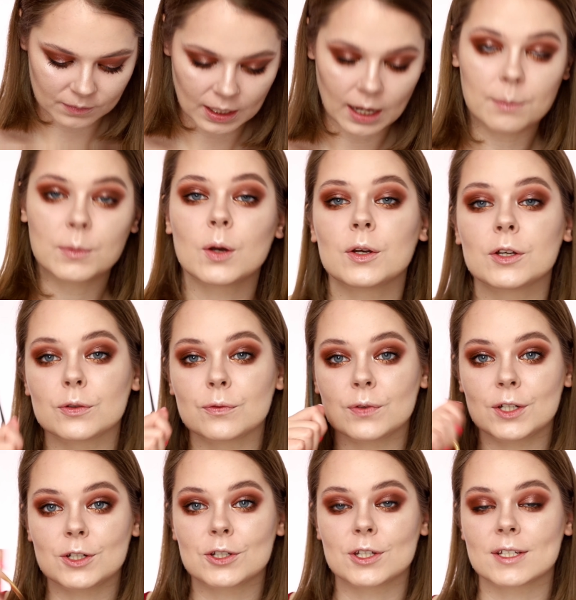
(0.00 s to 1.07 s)
I'm going to
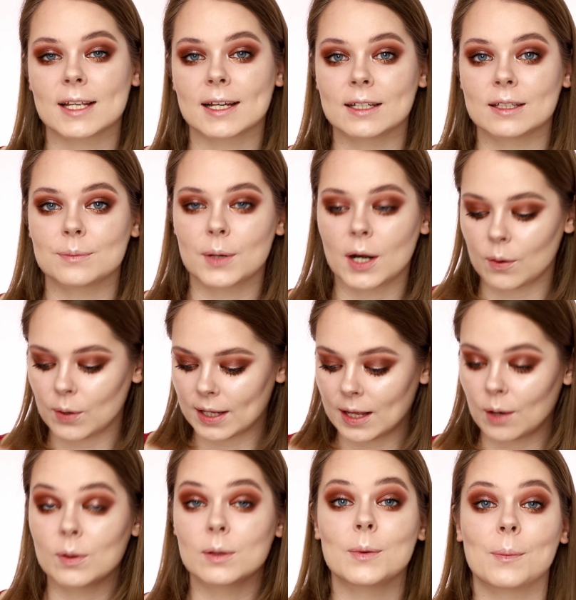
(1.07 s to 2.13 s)
finish the second brow and I
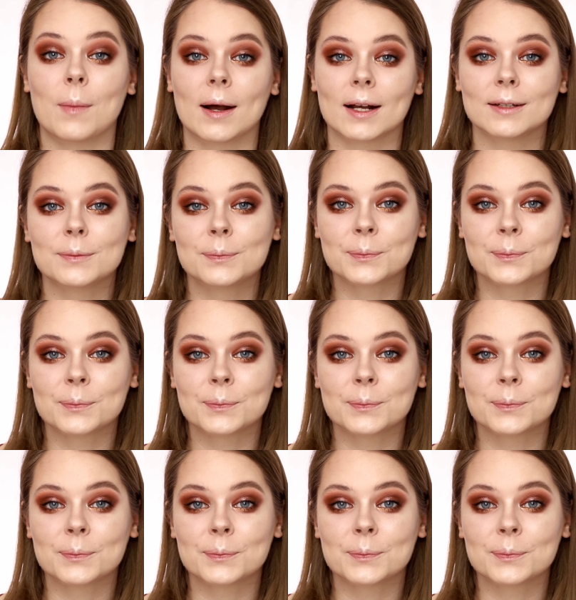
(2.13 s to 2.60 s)
will be back.